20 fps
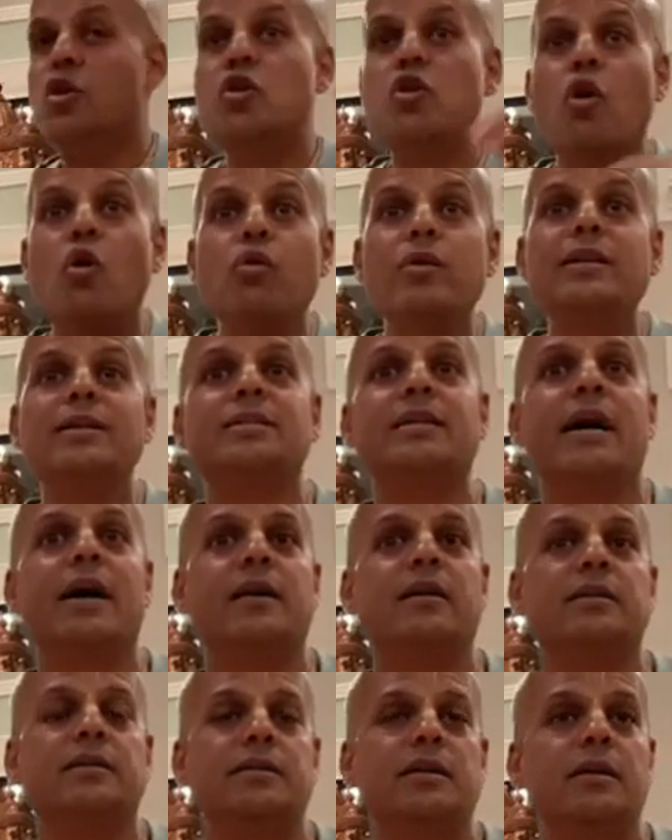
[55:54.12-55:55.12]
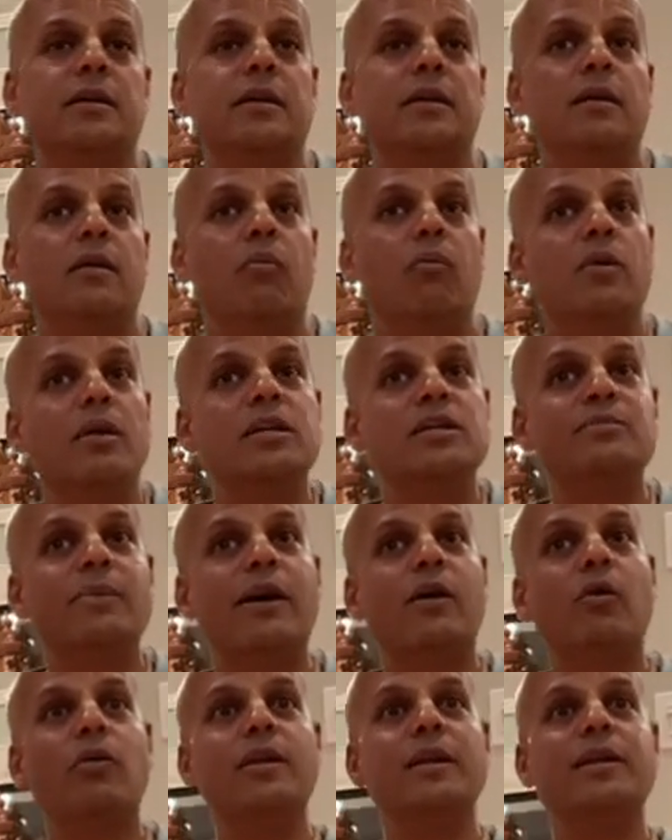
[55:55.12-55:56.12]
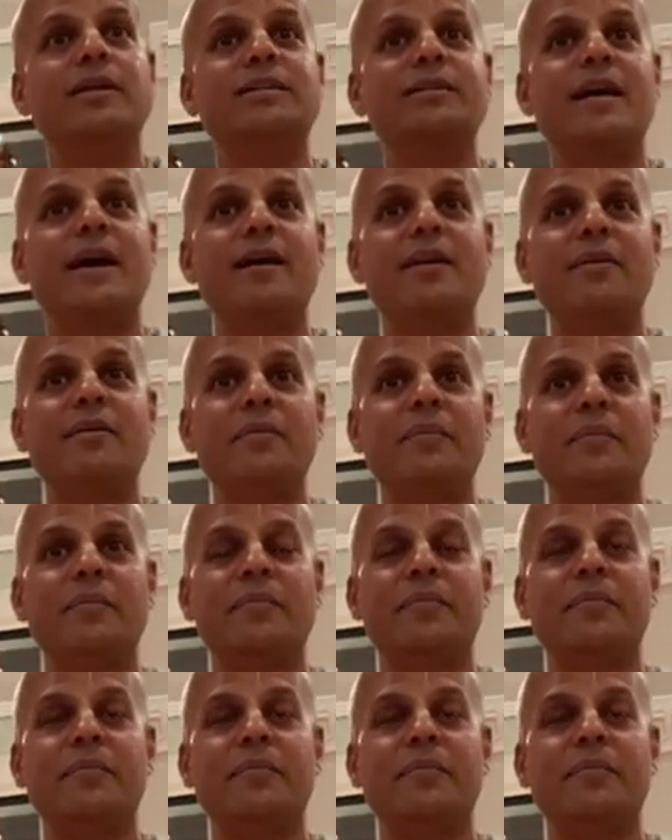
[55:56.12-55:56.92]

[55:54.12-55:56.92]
No desires. What is my only desire?